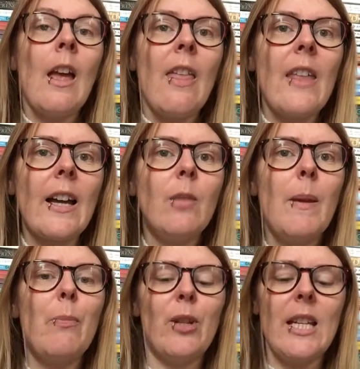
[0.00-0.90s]
"That could be
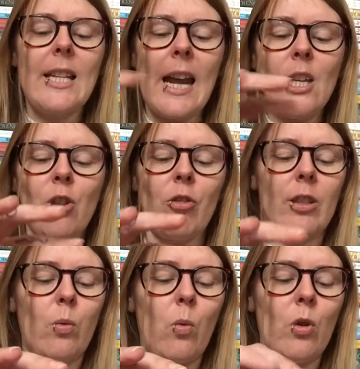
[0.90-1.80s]
pretty
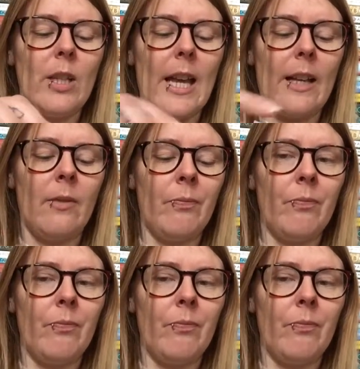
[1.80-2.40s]
dangerous," warned Yill.